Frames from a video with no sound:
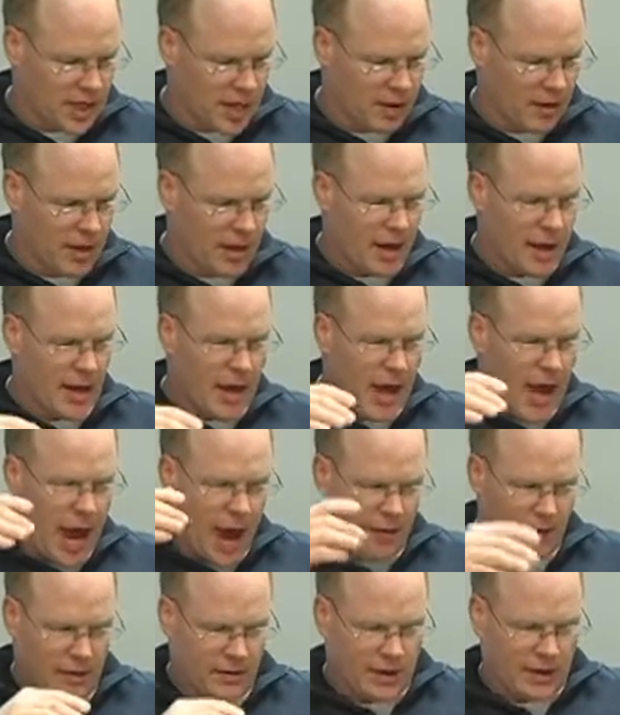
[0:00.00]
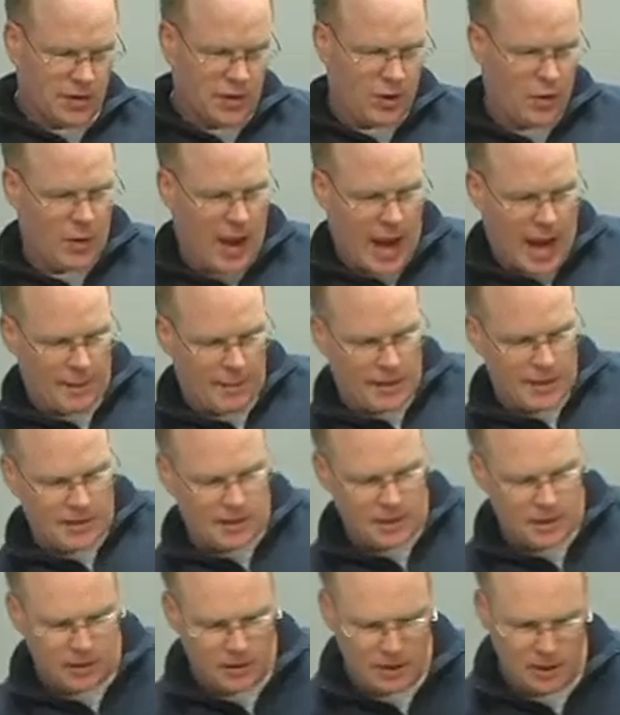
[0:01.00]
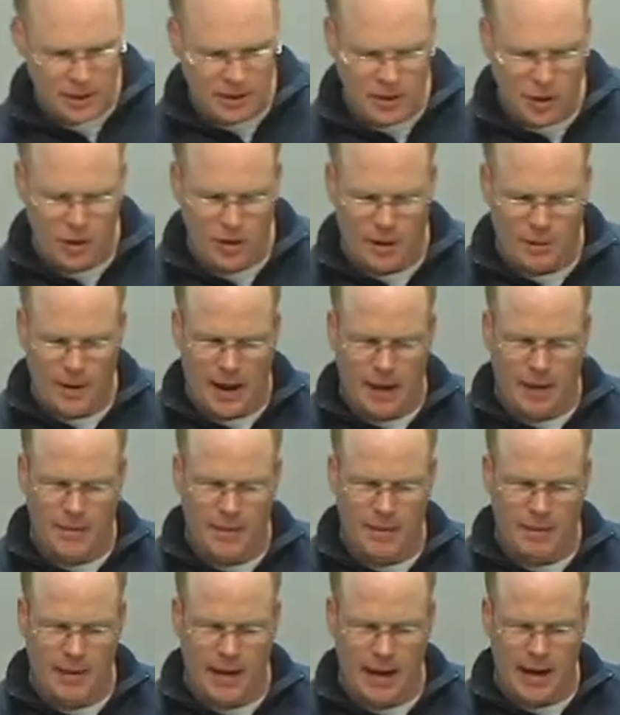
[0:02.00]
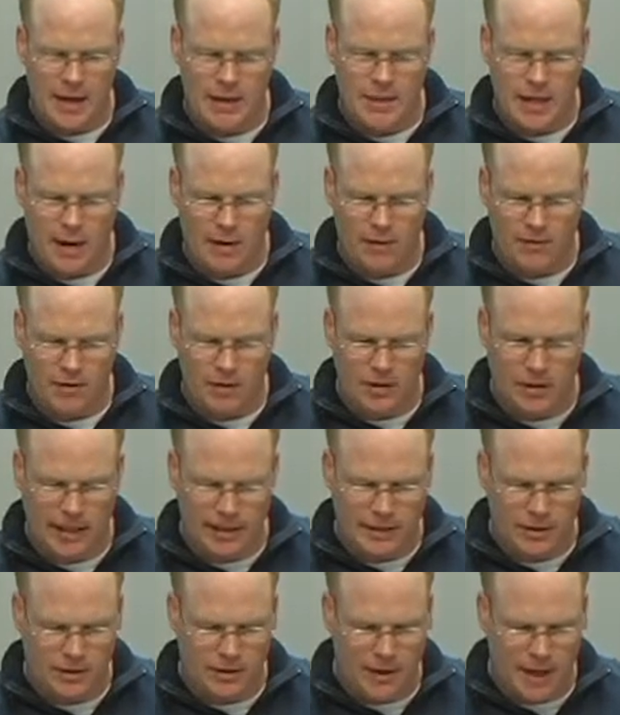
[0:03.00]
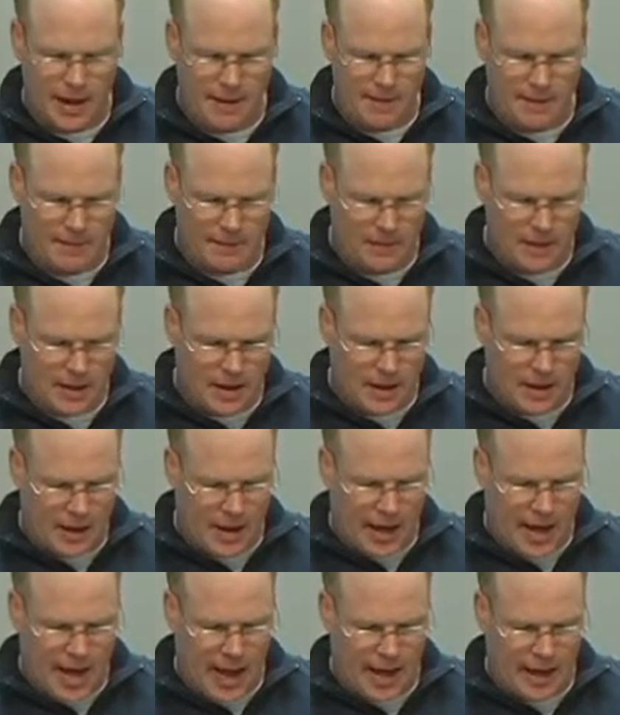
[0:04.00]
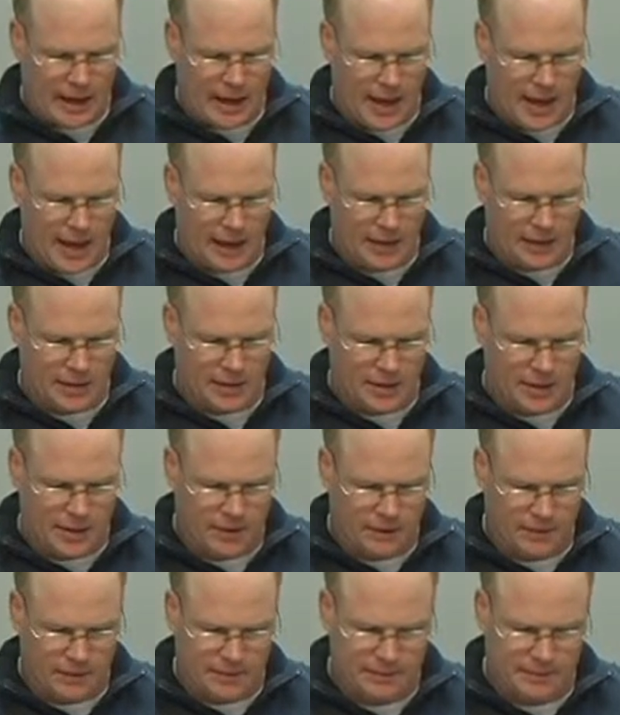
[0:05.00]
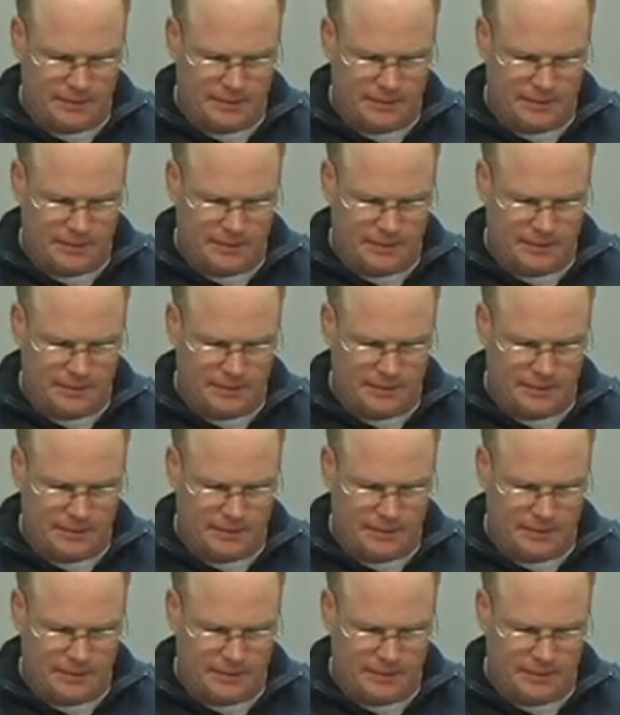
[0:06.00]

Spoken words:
area, and then these 2 admins. Let's go to the bottom of the page, however you'd like to do that, and edit yourself.